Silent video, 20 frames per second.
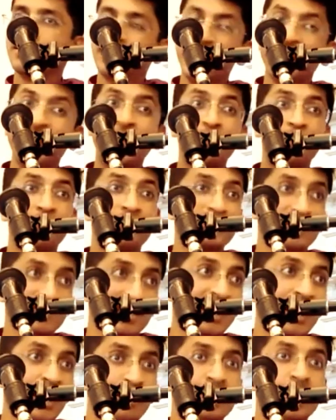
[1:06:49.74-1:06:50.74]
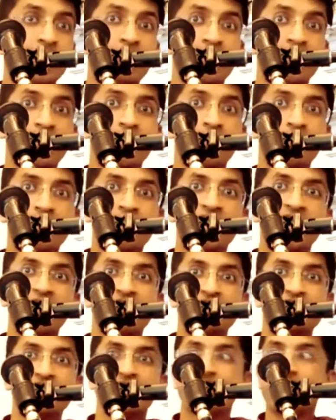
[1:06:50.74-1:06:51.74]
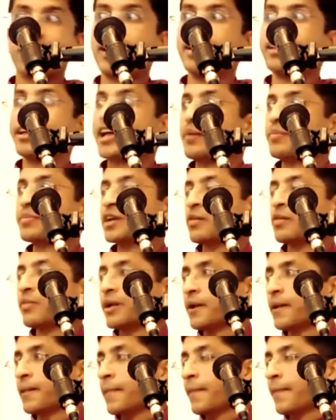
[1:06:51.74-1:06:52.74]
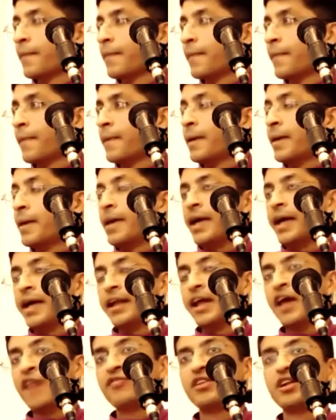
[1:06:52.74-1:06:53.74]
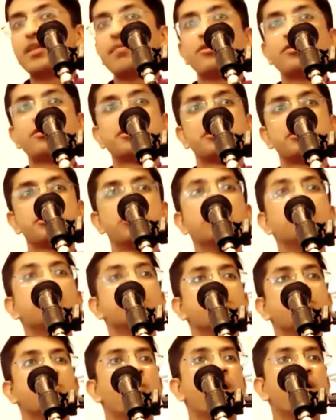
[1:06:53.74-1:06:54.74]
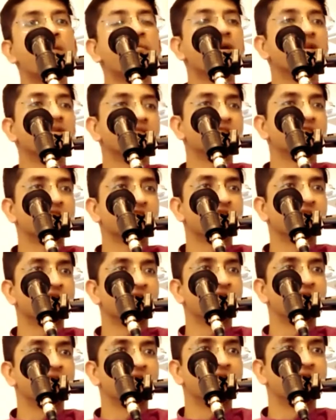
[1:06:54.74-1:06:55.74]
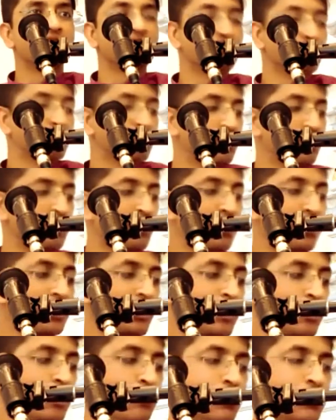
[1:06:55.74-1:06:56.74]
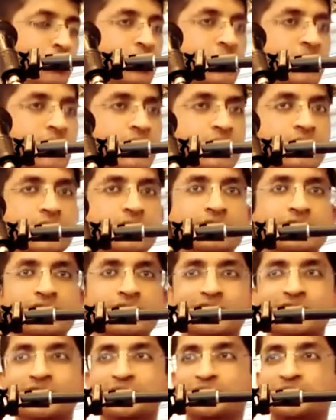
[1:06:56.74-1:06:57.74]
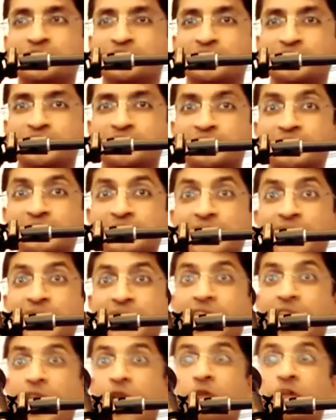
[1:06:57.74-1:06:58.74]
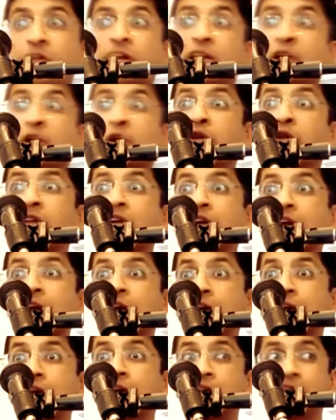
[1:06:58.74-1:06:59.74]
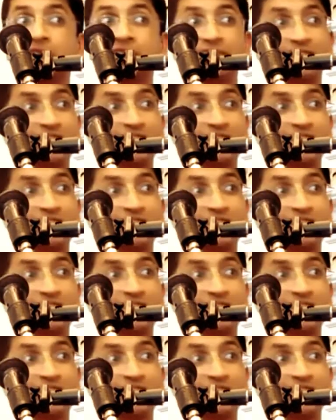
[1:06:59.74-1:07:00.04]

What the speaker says: They kept coming. Monday, Wednesday, Friday, they kept coming. And after about good 1 month, Prabhupada again opened the trunk. Now that you know the content,